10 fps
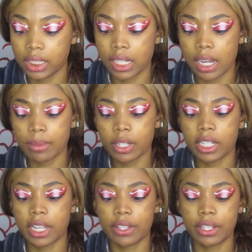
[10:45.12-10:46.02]
I'm gonna
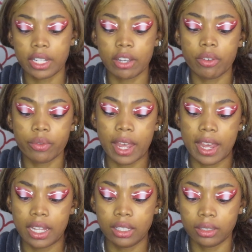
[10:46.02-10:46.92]
take this e.l.f.
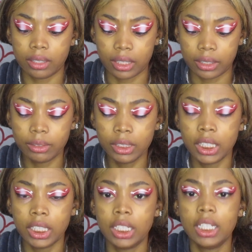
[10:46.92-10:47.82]
Halo Glow,
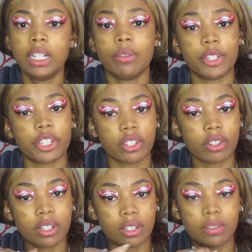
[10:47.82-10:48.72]
which is
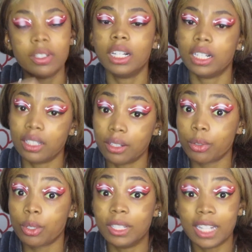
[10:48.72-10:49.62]
also a little
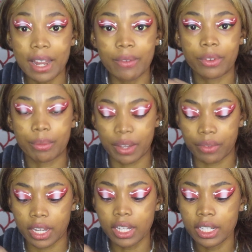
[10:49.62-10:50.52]
too light for my
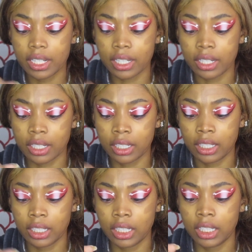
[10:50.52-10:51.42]
face.
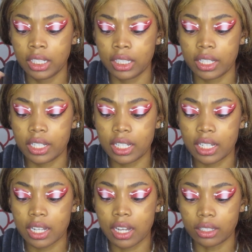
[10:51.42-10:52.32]
This is
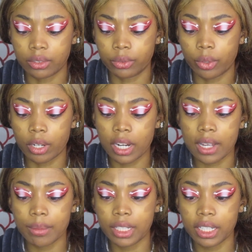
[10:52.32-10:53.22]
the color 4, I
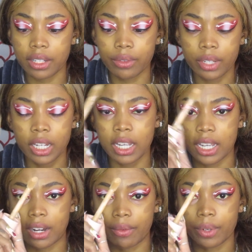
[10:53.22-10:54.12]
believe,
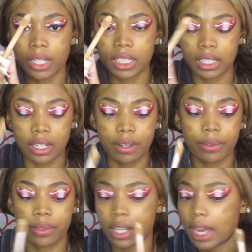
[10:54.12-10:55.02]
and I really
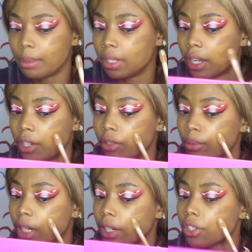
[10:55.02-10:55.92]
love the application
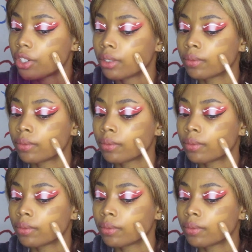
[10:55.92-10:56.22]
brush.